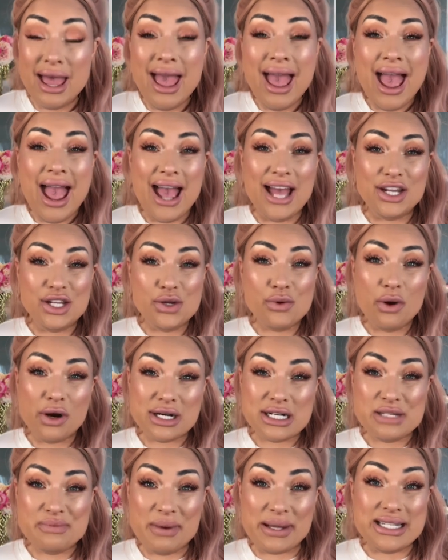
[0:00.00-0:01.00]
and you are
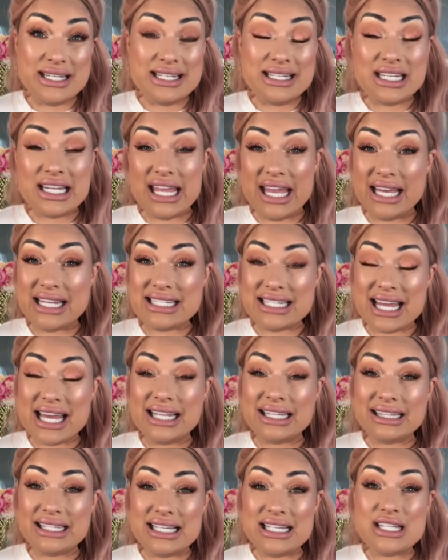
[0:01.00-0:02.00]
expected to get
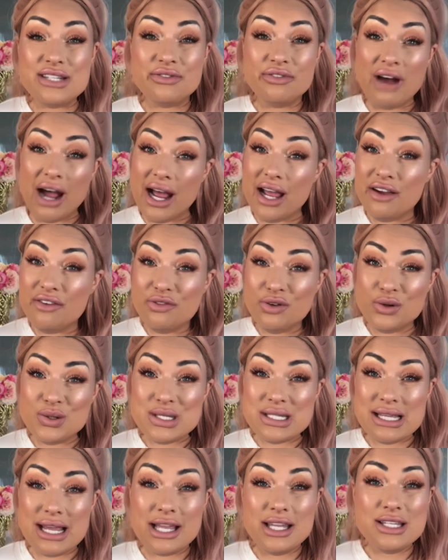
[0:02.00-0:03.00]
at least 5
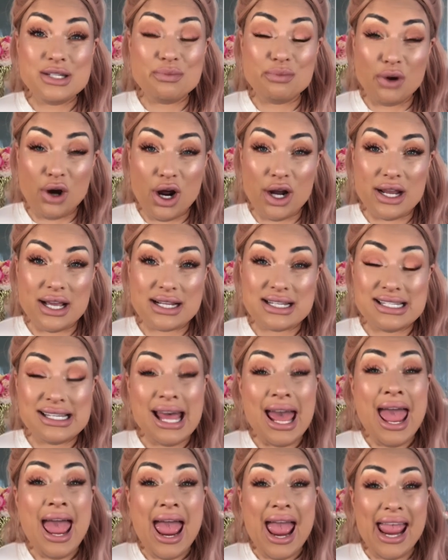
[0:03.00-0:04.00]
full-size products
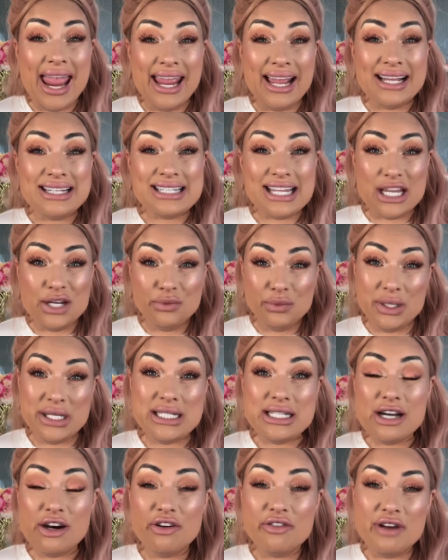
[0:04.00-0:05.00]
and a
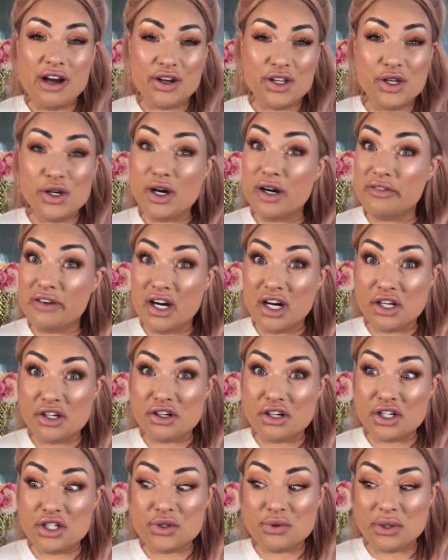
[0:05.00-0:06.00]
retail value of
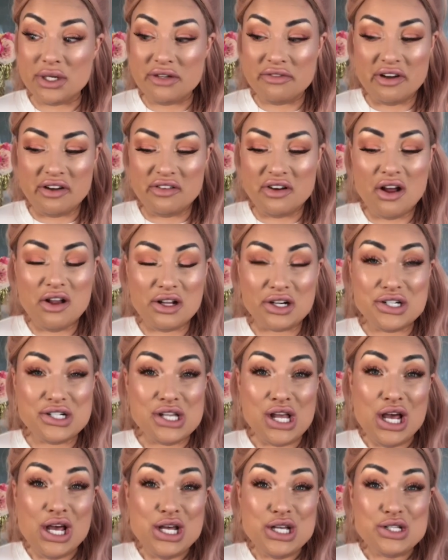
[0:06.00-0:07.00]
$125.
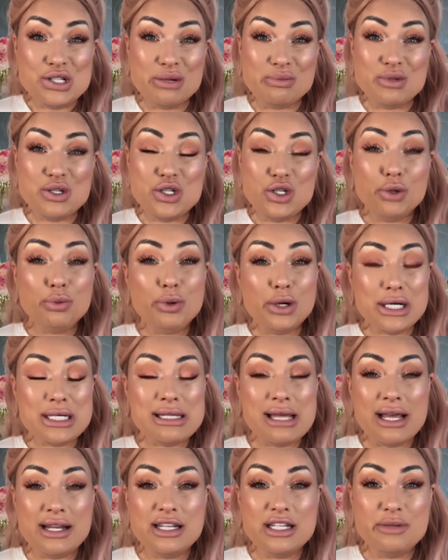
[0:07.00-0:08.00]
So I'm super
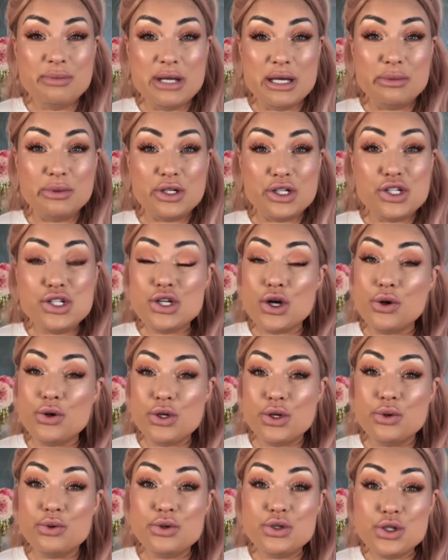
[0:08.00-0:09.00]
excited to be able to show
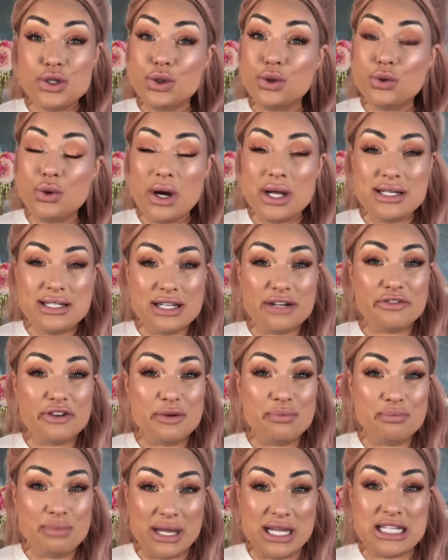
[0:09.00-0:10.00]
you two
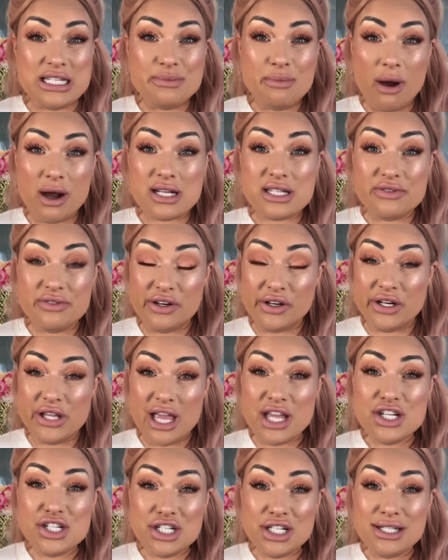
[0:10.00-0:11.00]
different base box
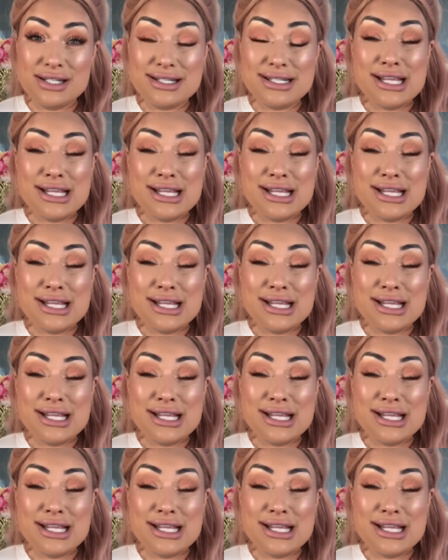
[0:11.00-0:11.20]
variations